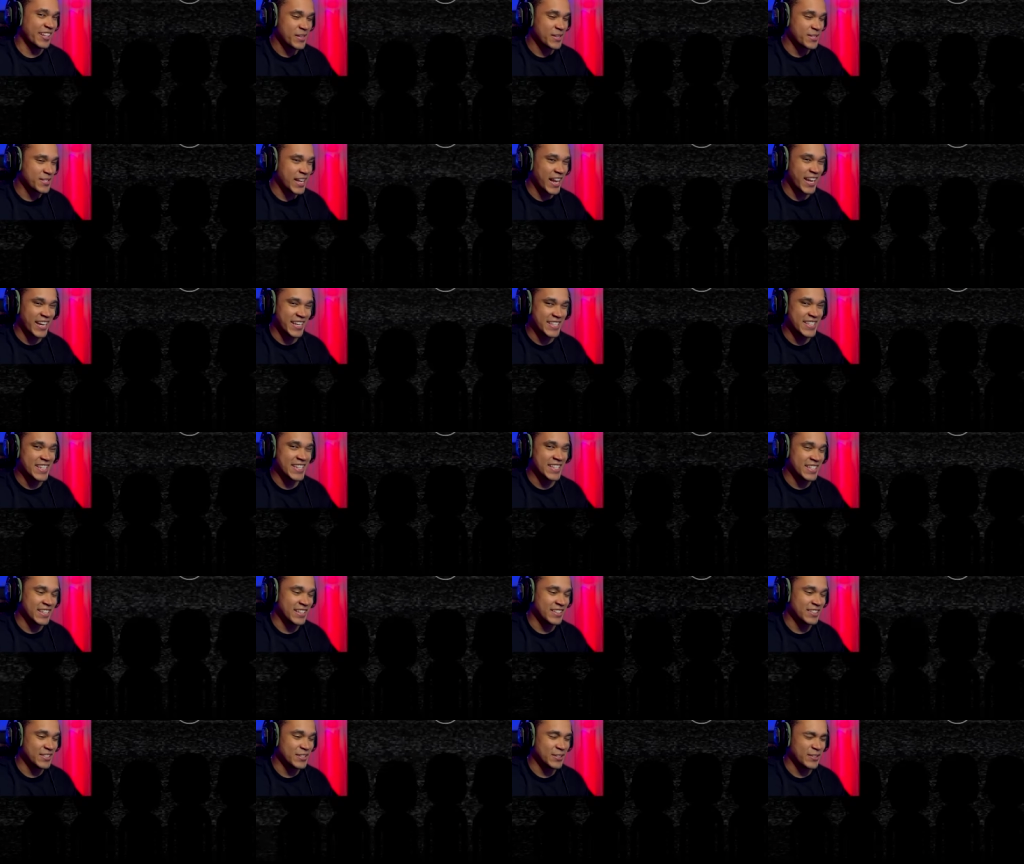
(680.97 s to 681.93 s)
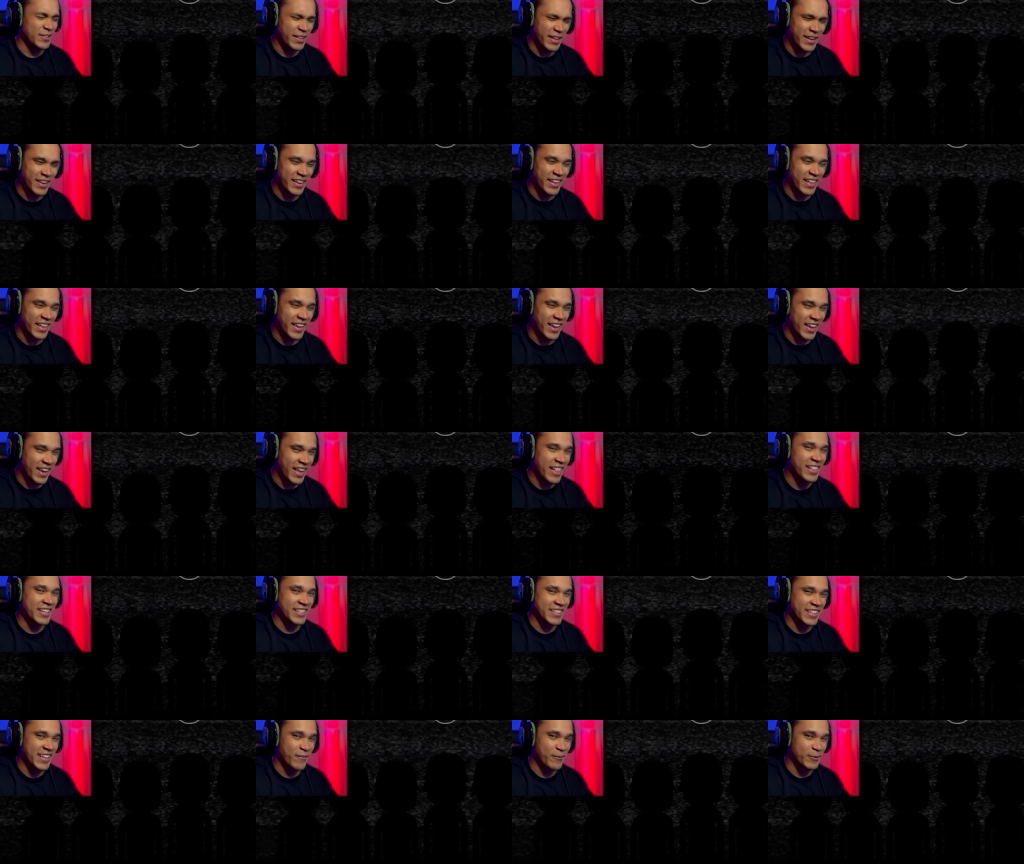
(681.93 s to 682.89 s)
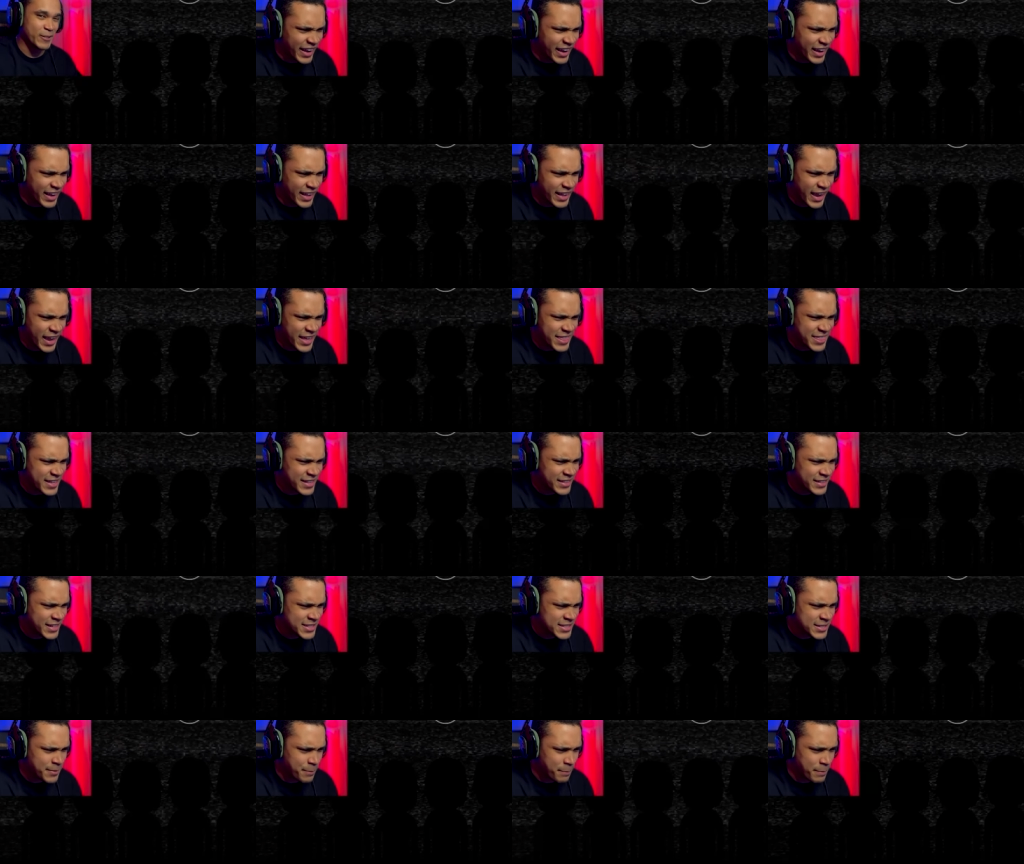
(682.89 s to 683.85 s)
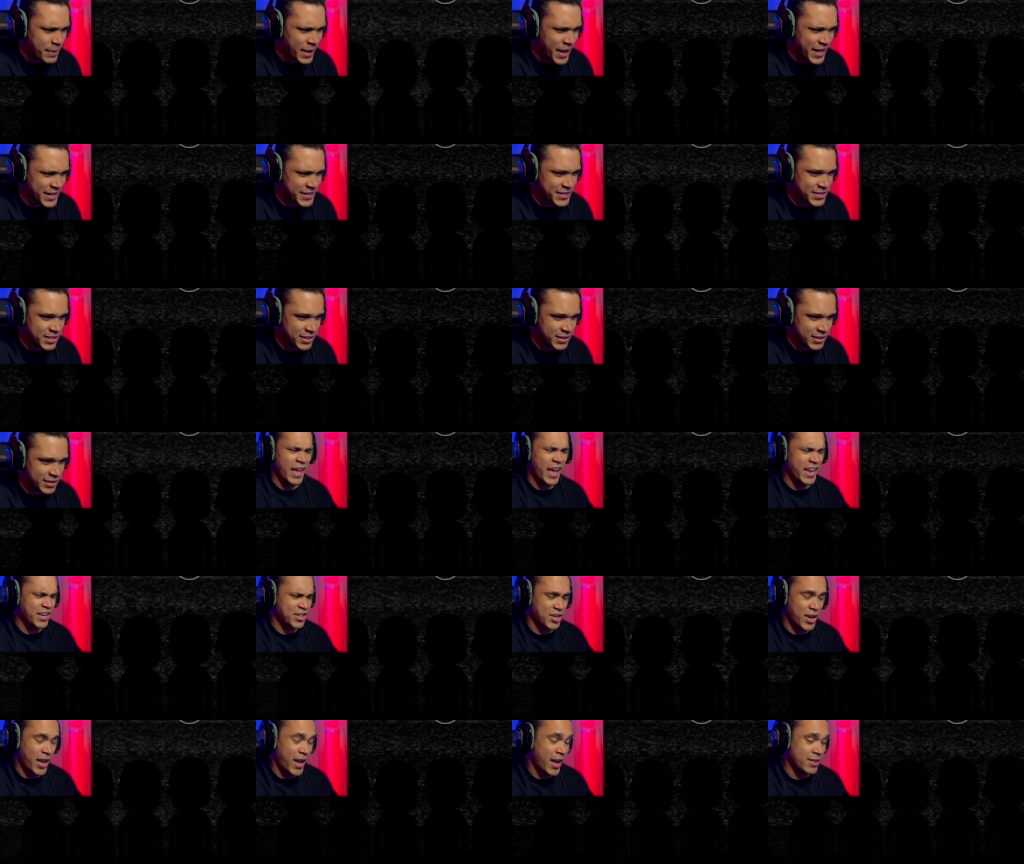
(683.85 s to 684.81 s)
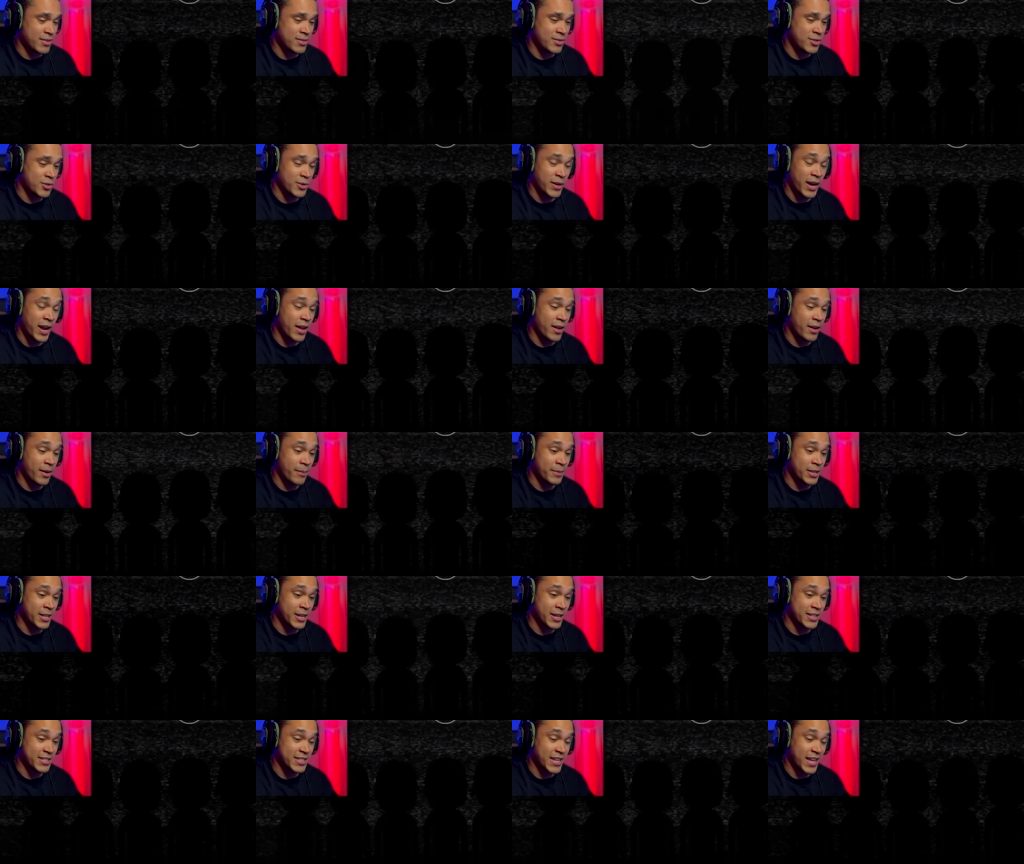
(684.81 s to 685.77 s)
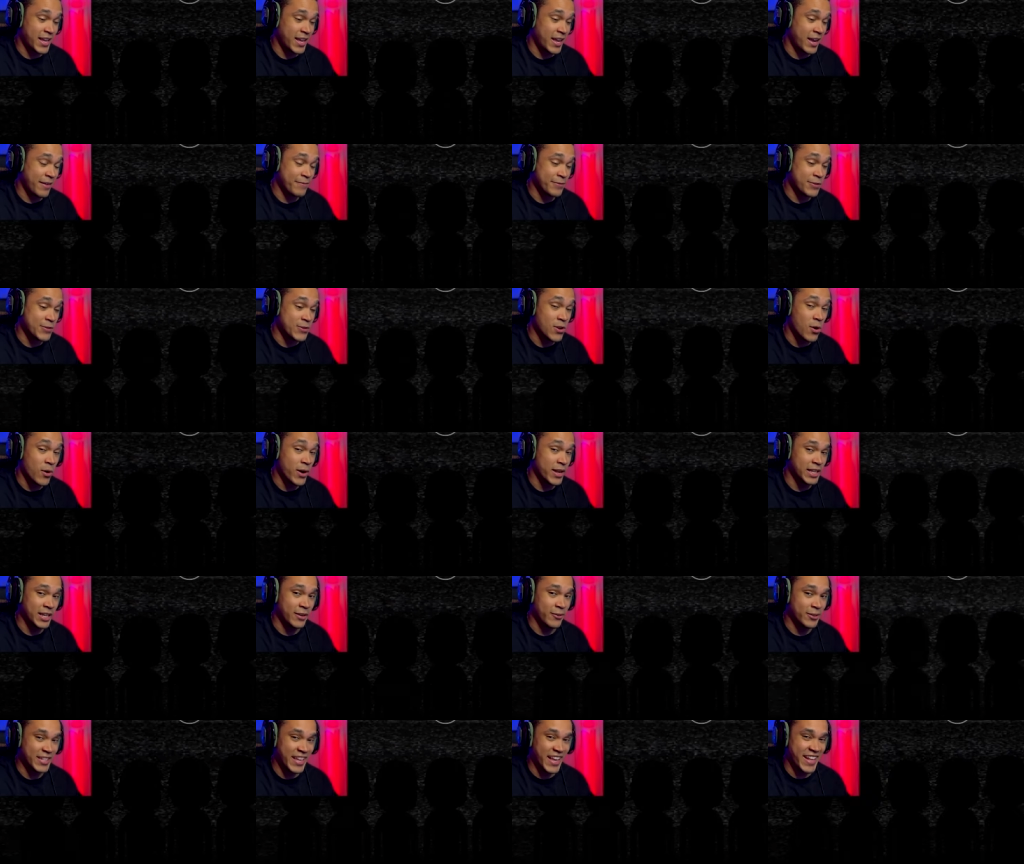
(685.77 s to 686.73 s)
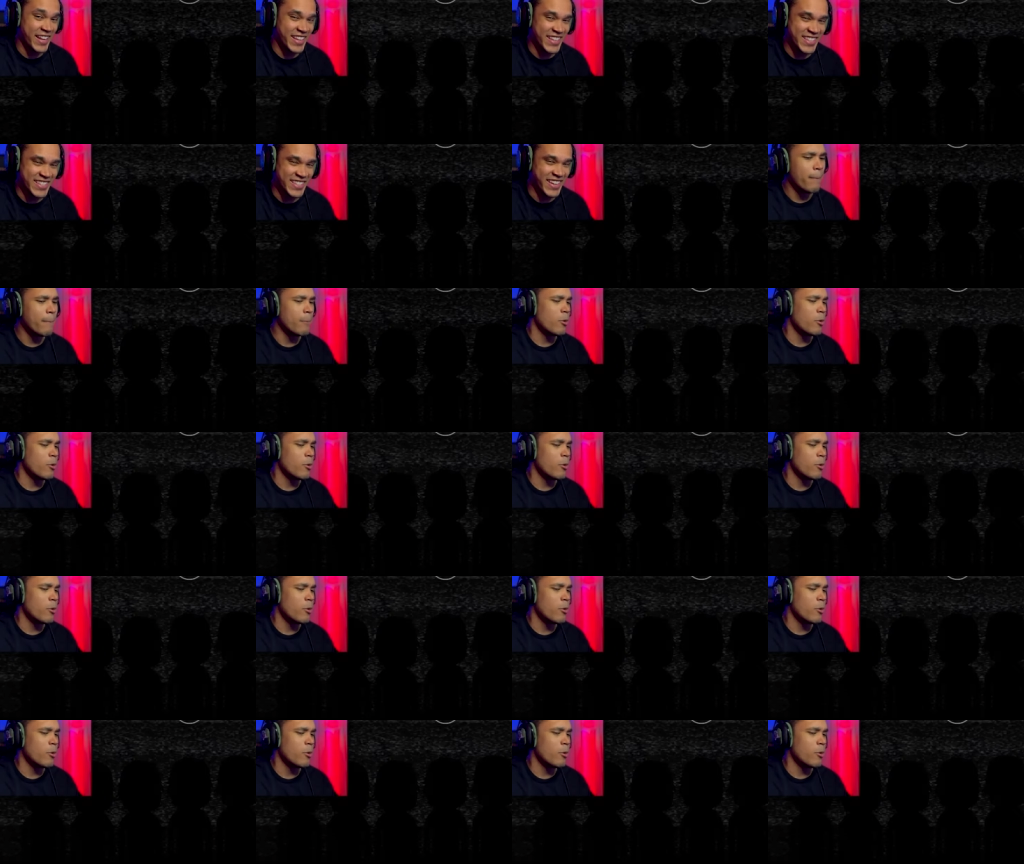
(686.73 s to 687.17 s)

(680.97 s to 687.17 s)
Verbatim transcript: It was kind of detailed too. I, I, I like that one. I, I think that's a pencil. Actually, I, dude, I, I'll be honest. I have no idea what that is.